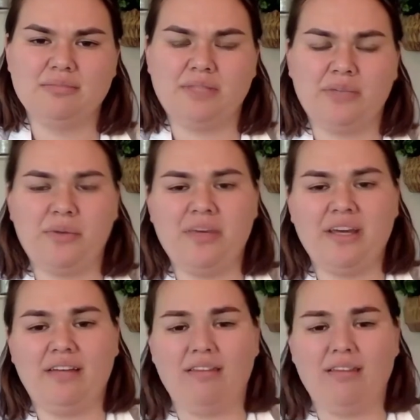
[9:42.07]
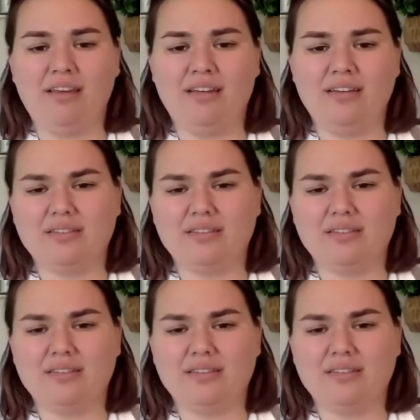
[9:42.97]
May we be healthy.